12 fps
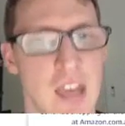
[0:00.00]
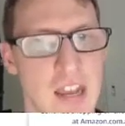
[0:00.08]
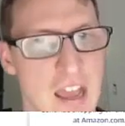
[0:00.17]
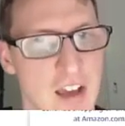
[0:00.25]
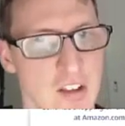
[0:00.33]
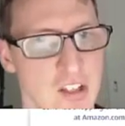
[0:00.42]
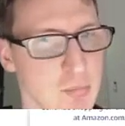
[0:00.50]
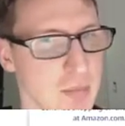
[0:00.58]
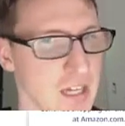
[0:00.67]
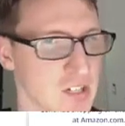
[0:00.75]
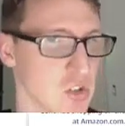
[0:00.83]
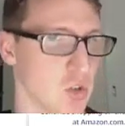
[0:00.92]
and how you can
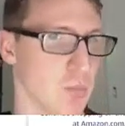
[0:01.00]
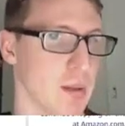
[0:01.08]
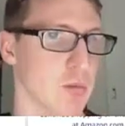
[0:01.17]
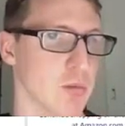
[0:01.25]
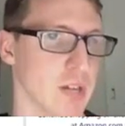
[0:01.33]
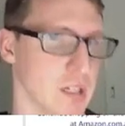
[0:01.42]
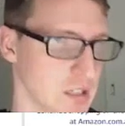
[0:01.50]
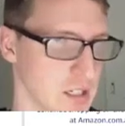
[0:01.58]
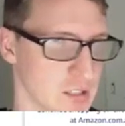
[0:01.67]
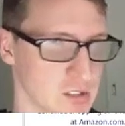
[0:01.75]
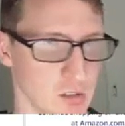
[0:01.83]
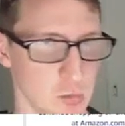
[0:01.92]
make sure people
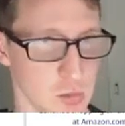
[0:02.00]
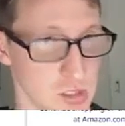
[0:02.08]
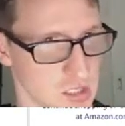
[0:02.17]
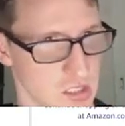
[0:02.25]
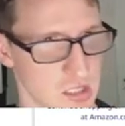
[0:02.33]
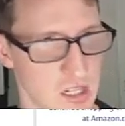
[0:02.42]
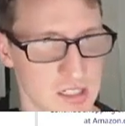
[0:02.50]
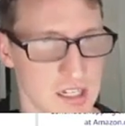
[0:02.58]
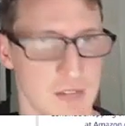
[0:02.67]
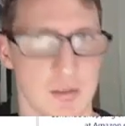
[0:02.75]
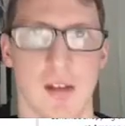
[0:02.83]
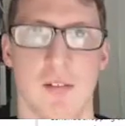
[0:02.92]
recognize you with just a
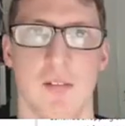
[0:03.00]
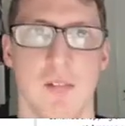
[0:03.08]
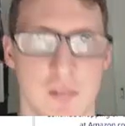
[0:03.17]
cover.